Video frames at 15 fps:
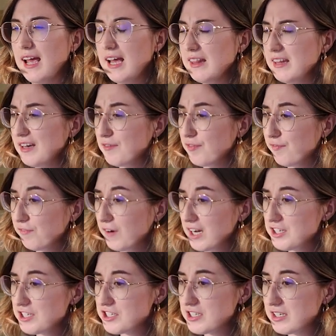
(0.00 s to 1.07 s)
And then
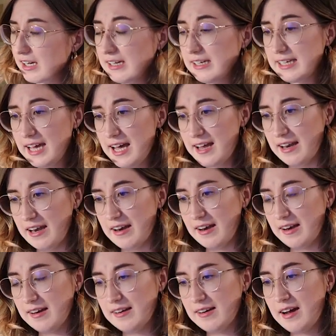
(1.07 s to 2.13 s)
French again.
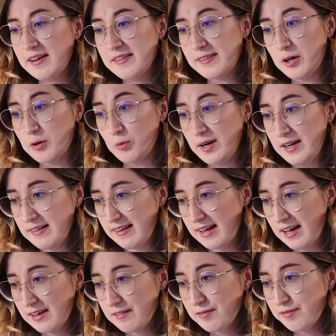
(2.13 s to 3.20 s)
I thought, well,
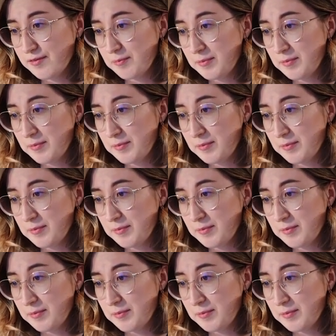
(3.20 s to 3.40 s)
I've